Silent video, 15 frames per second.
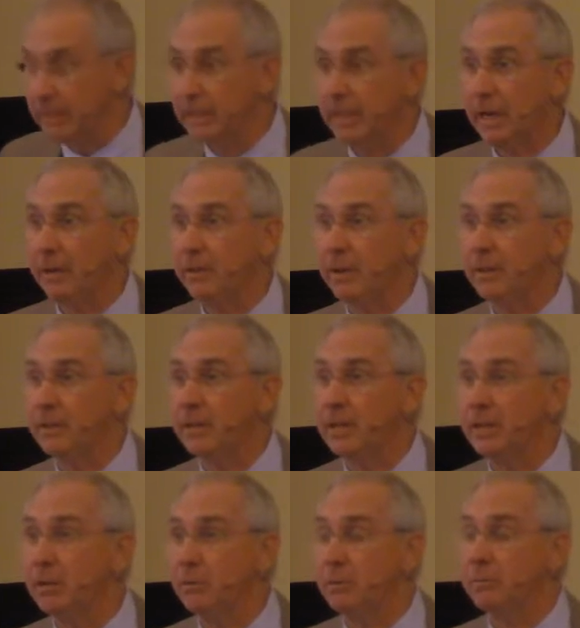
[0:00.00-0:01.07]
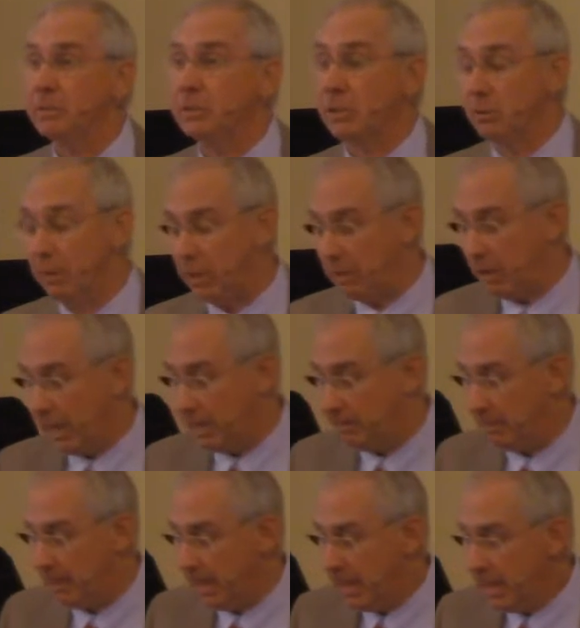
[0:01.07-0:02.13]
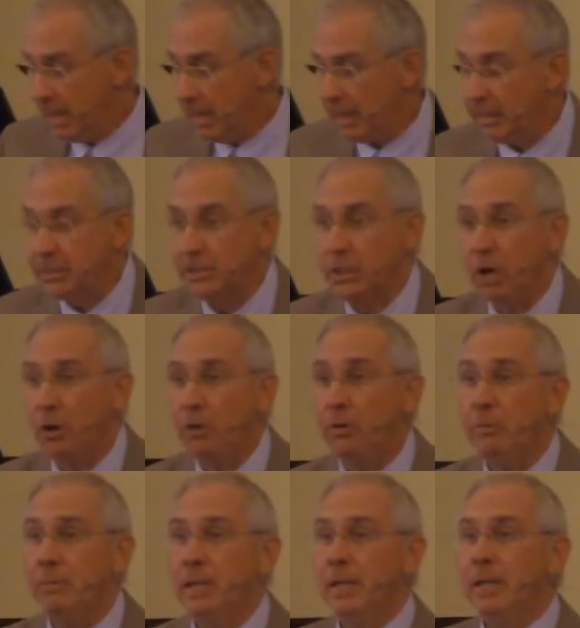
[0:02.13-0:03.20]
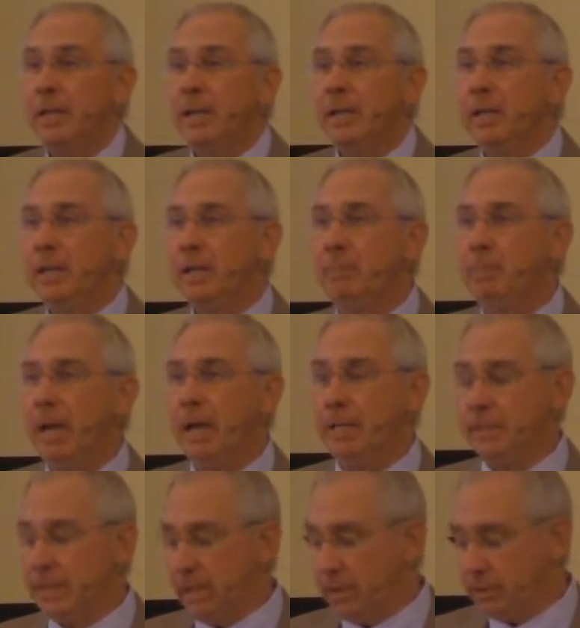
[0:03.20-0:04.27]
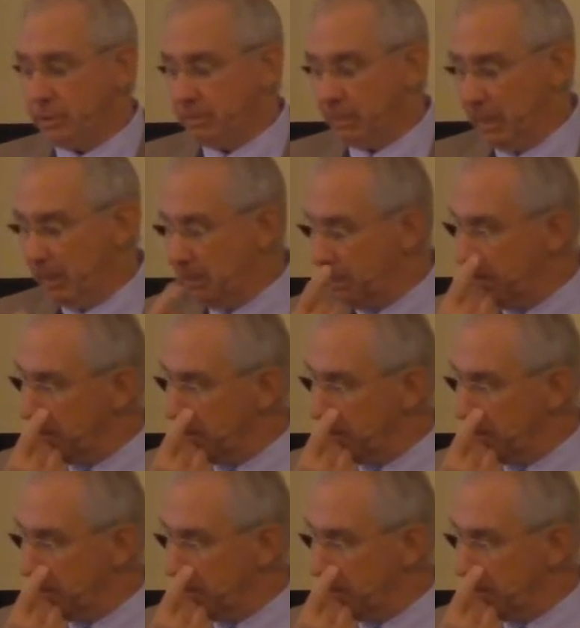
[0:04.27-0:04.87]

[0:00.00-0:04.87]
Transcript: didn't care either. He knew what was going on, and so he passed algebra.